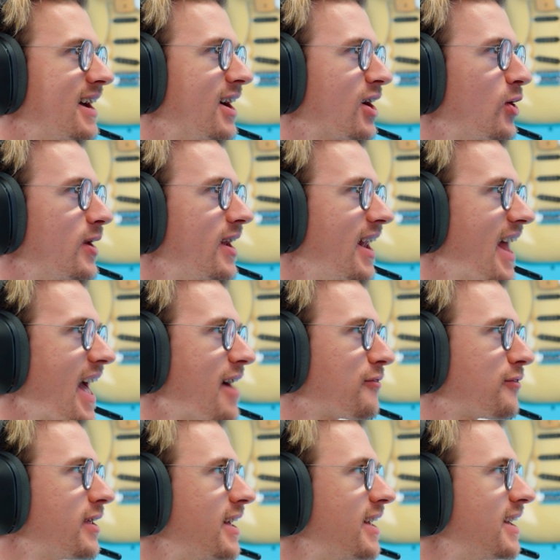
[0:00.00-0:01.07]
So this is a
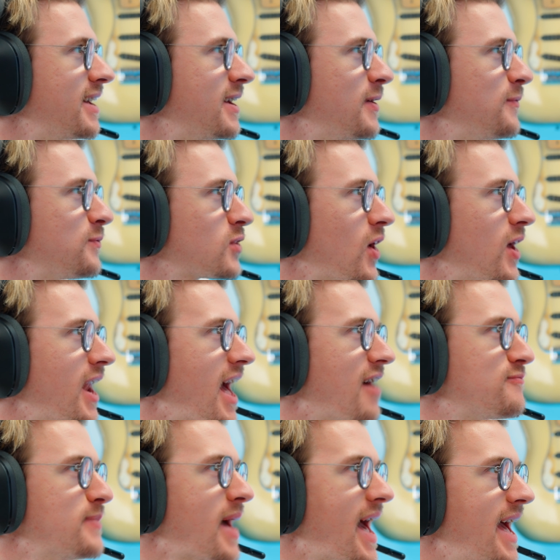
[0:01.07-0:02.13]
little bit more beginner
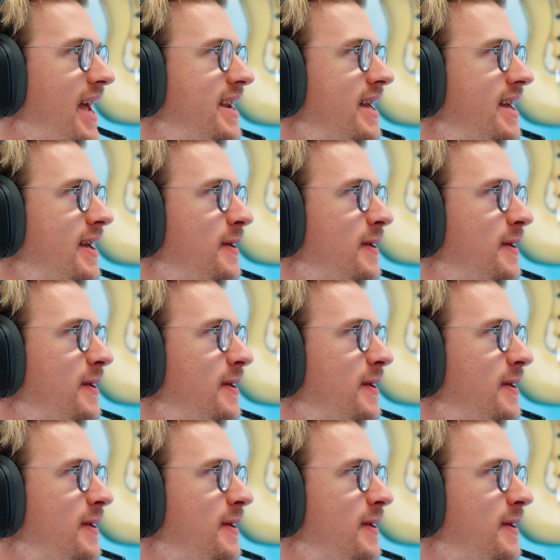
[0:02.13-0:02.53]
friendly for